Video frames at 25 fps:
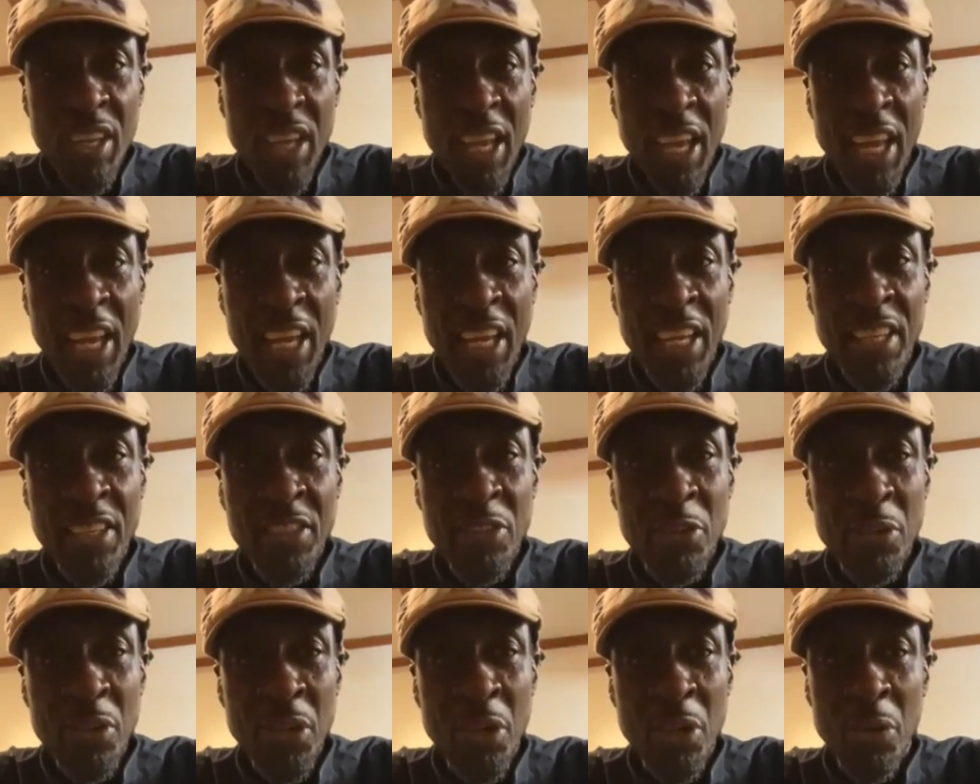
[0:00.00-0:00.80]

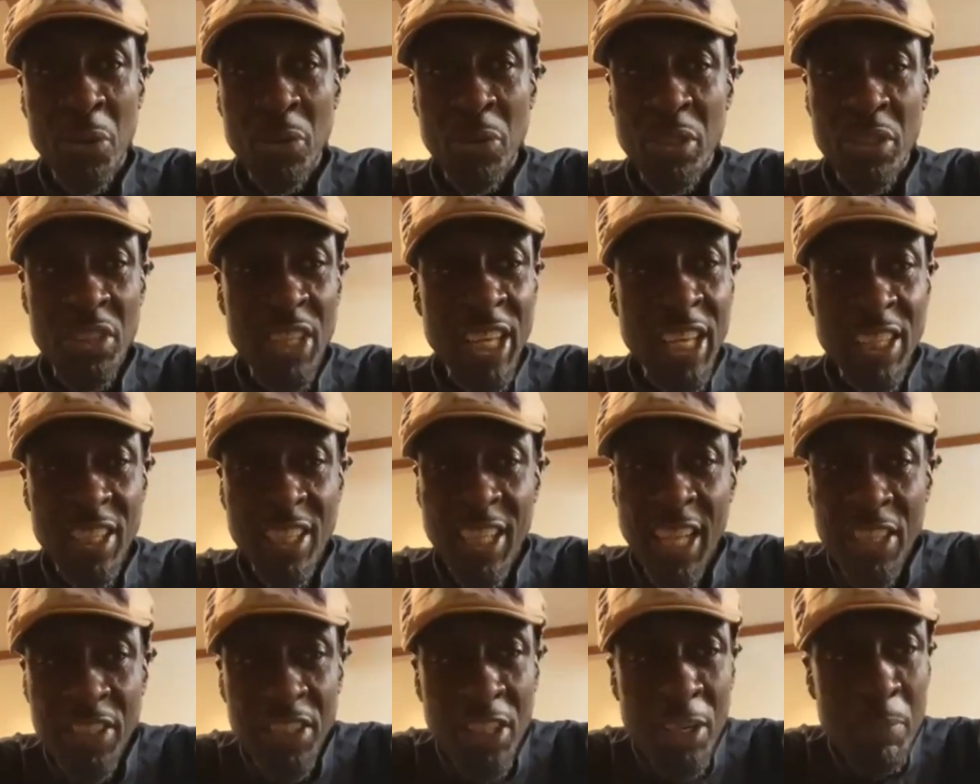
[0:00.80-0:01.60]
And,
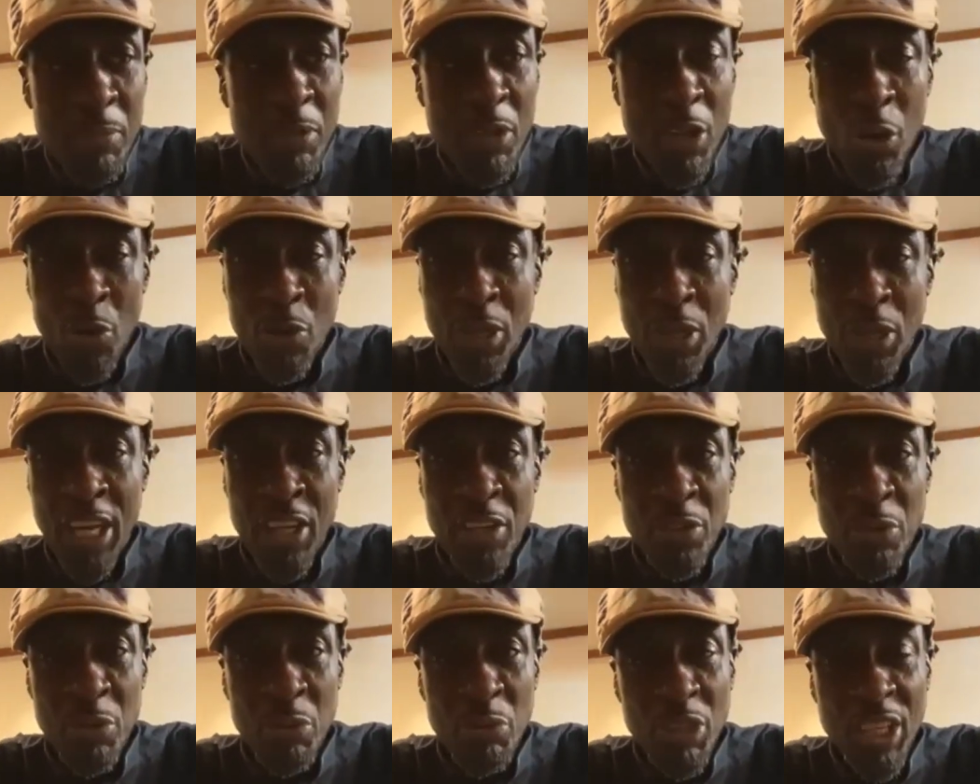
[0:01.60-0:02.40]
let them know
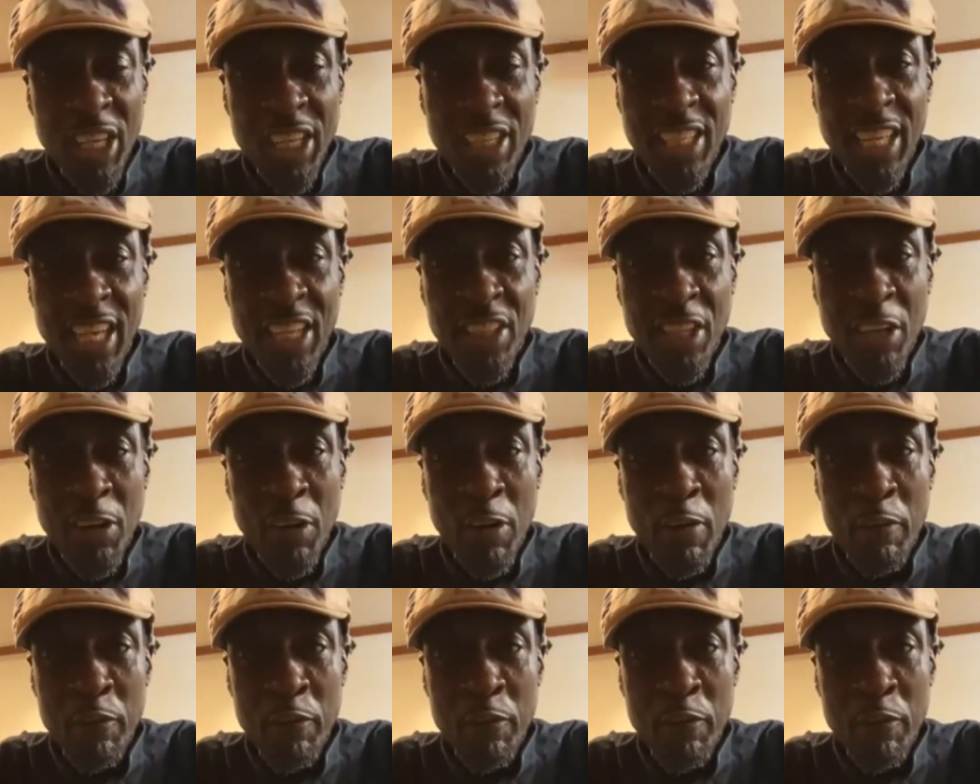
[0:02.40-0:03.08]
that you think that they are